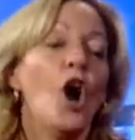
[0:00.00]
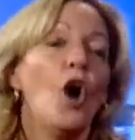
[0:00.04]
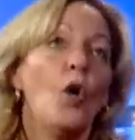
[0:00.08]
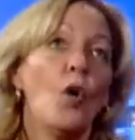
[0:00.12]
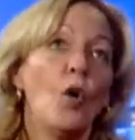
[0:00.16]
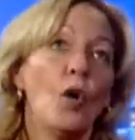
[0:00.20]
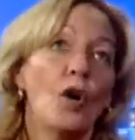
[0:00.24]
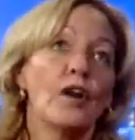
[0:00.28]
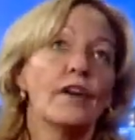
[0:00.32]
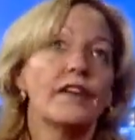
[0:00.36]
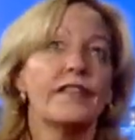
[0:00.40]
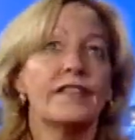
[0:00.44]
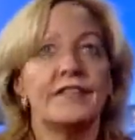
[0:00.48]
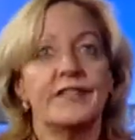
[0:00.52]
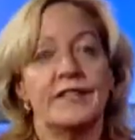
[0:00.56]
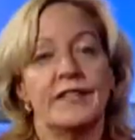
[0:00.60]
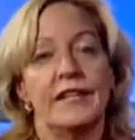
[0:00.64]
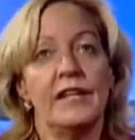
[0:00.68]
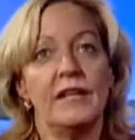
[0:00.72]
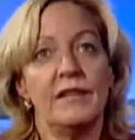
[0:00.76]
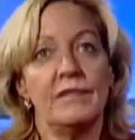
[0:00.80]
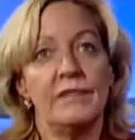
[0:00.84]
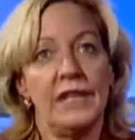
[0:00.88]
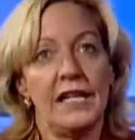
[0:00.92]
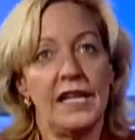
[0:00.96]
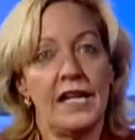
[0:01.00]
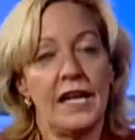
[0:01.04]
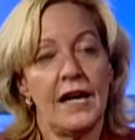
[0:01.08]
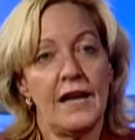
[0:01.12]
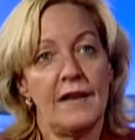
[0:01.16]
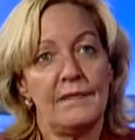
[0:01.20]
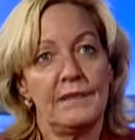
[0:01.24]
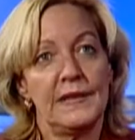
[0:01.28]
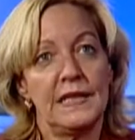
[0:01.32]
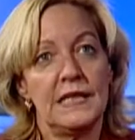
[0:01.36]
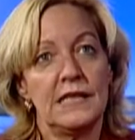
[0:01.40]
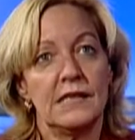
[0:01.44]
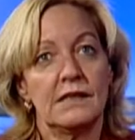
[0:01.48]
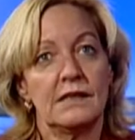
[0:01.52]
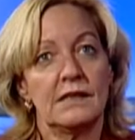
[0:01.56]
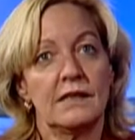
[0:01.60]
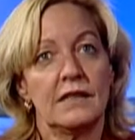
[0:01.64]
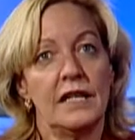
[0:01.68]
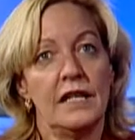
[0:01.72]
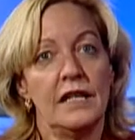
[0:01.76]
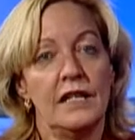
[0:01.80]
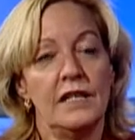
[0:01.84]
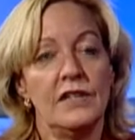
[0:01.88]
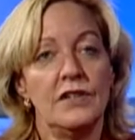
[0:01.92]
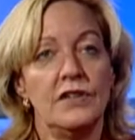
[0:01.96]
Or the city of Minneapolis
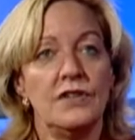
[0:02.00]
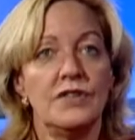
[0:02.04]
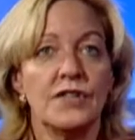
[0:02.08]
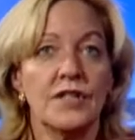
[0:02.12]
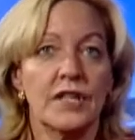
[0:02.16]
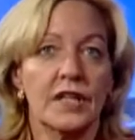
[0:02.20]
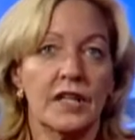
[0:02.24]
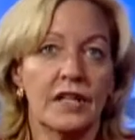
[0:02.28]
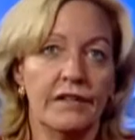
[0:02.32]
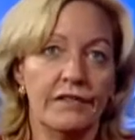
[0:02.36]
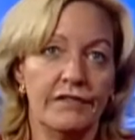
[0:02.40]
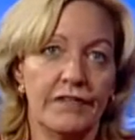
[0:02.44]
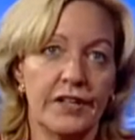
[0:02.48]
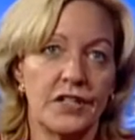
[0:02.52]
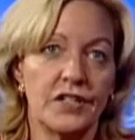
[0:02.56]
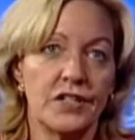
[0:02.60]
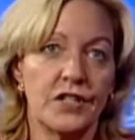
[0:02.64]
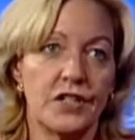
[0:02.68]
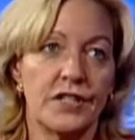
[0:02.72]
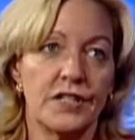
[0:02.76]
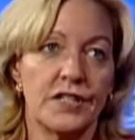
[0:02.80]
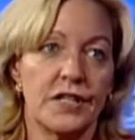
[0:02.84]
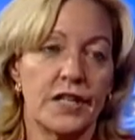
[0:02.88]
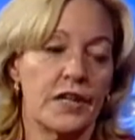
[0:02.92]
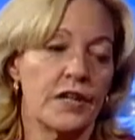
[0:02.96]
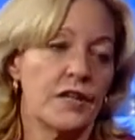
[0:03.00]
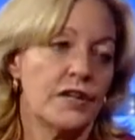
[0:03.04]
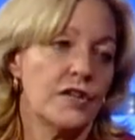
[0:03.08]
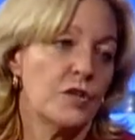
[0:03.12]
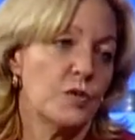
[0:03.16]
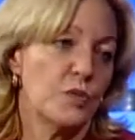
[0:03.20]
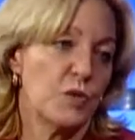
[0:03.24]
can use the convention center to